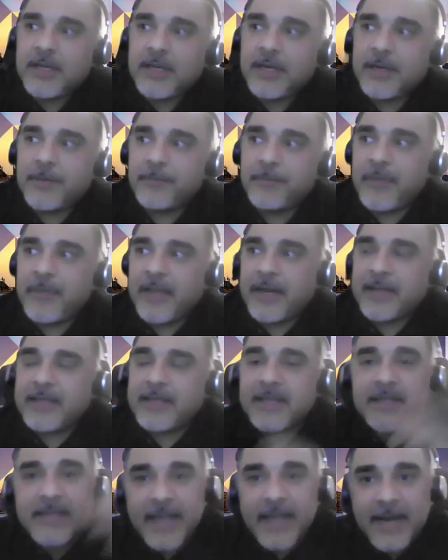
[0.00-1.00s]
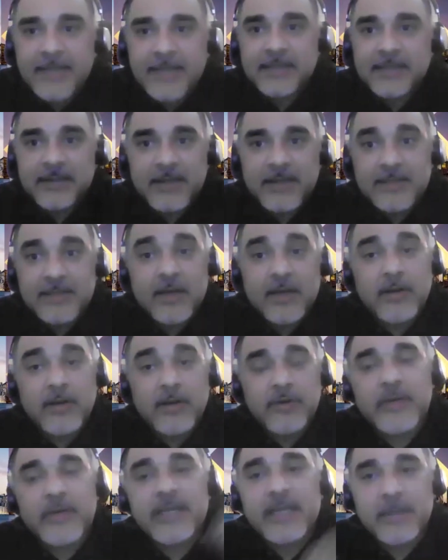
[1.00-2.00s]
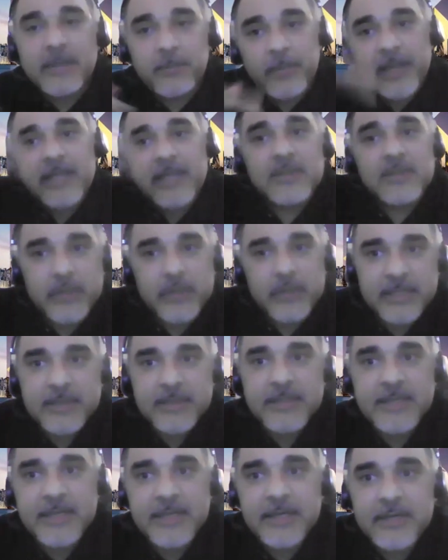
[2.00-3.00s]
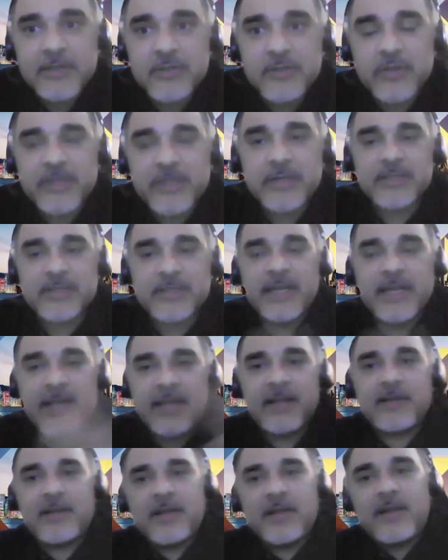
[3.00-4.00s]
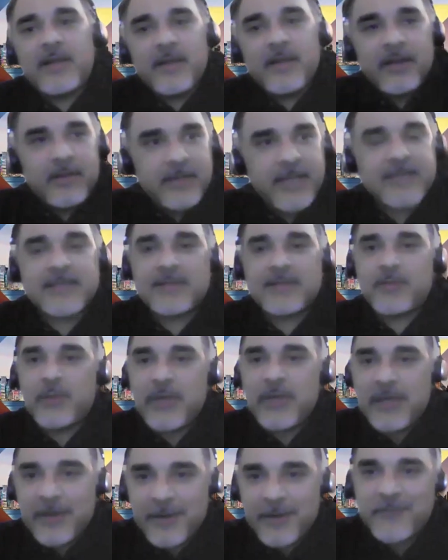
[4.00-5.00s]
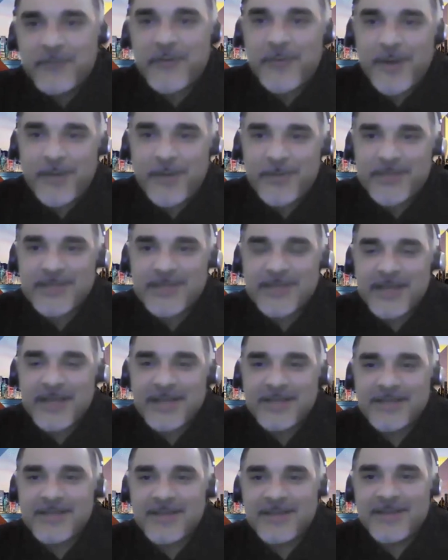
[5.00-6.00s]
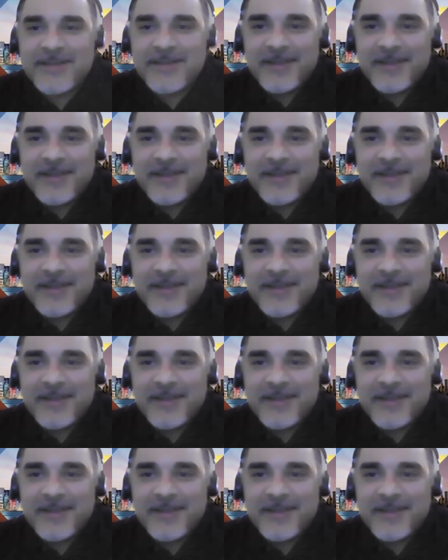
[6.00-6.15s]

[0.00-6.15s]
And I think that it started ringing bells within the industry to say, hey, yes, we learned from our mistakes.